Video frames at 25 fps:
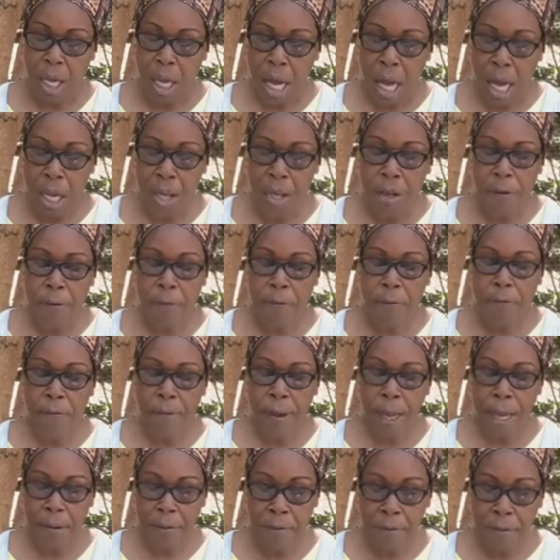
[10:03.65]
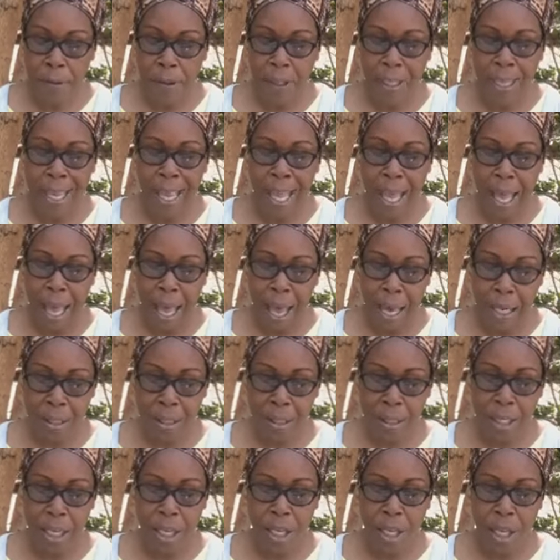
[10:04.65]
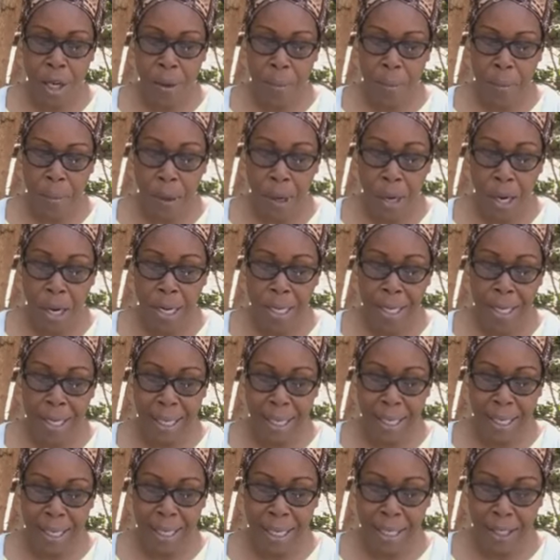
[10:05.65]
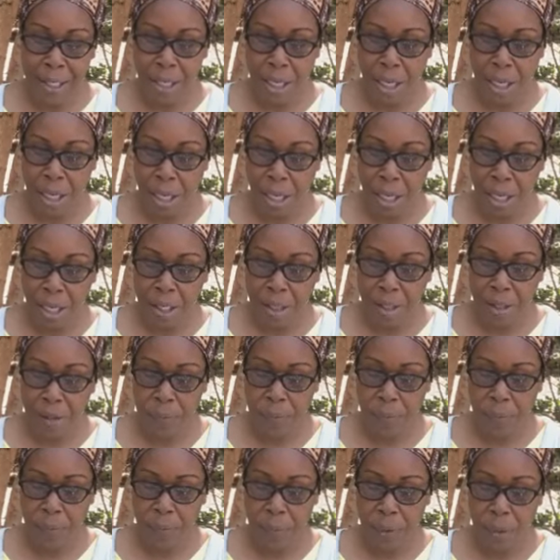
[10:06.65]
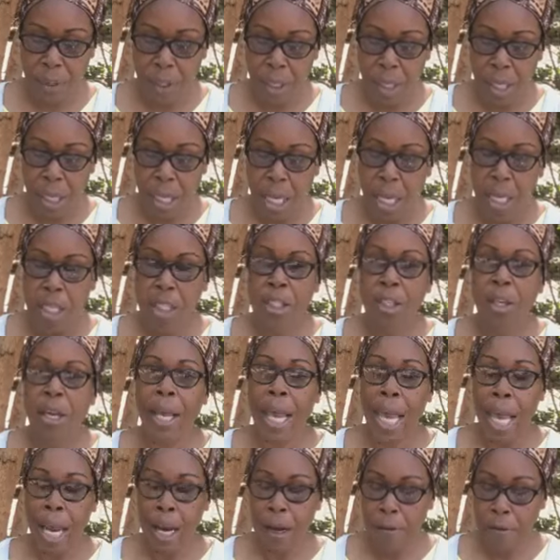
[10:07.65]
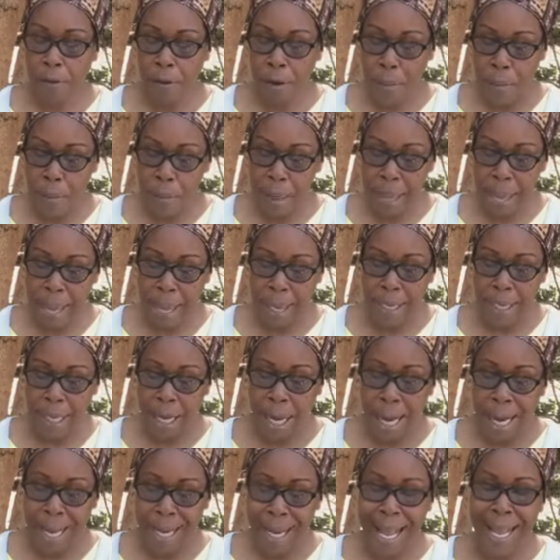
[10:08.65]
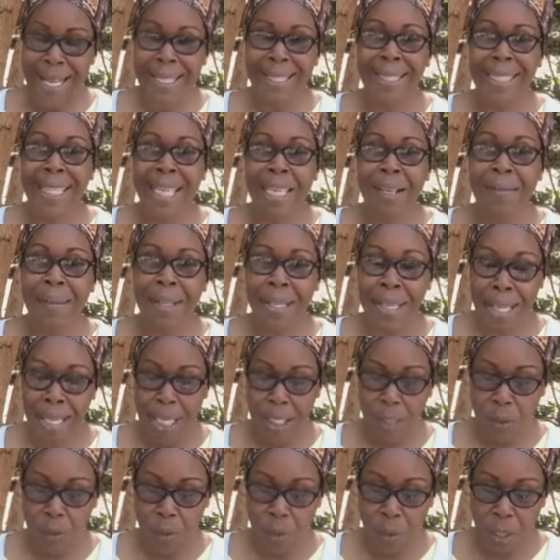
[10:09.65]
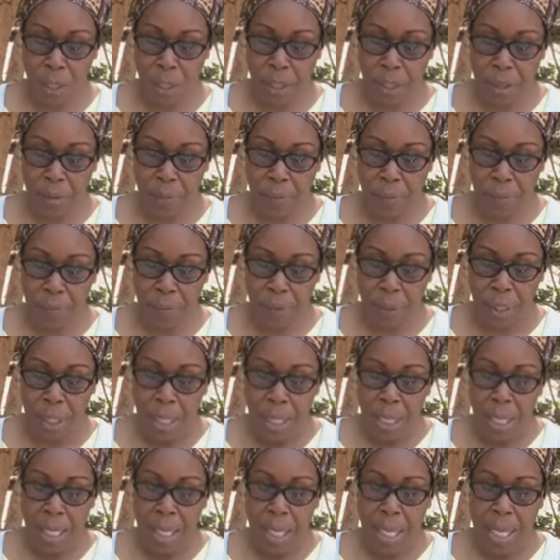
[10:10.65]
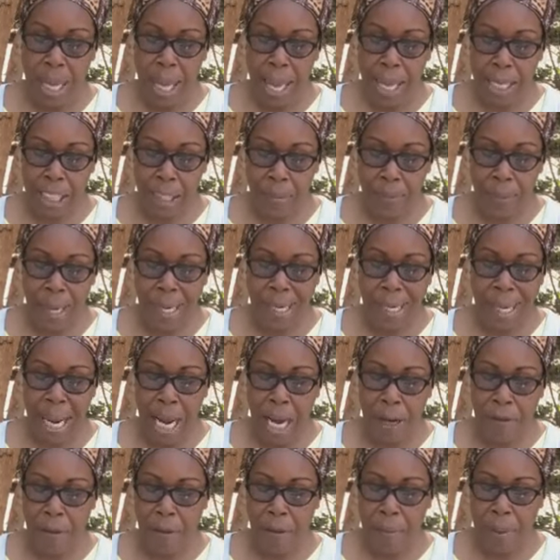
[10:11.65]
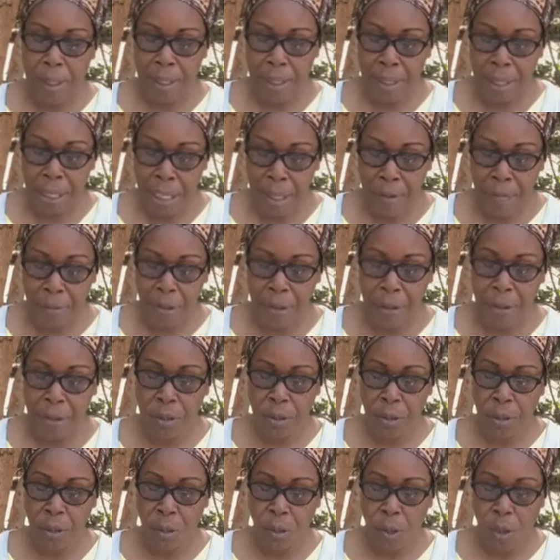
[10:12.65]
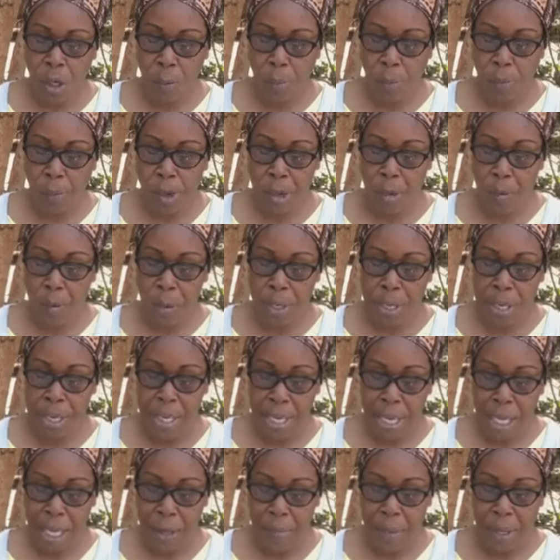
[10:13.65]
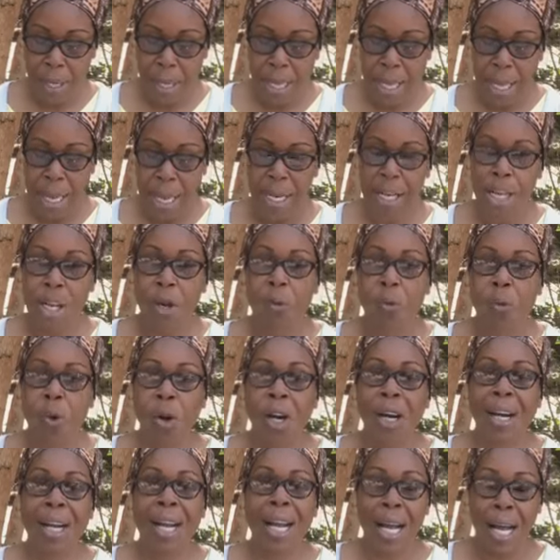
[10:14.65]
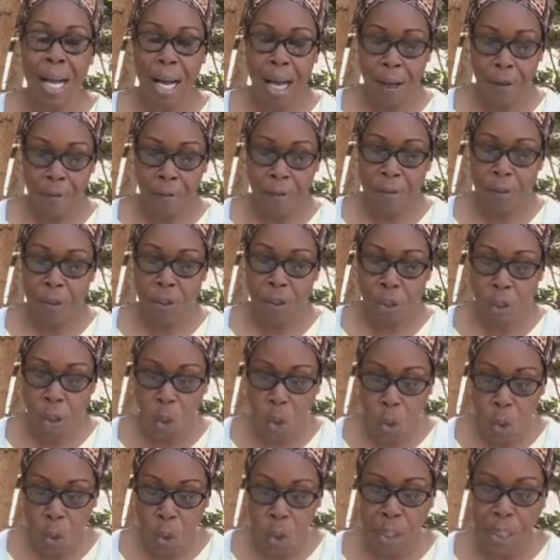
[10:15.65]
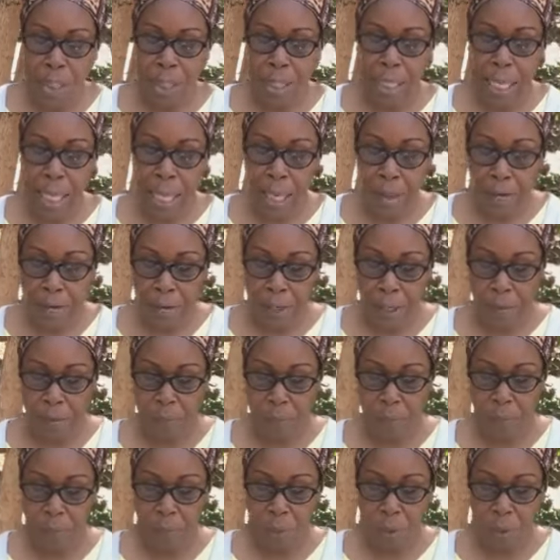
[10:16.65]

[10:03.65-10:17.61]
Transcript: Are you faithfully acting your part in his cause? To every man, God has given his work. He expects every believer to cooperate with him in the work of soul saving.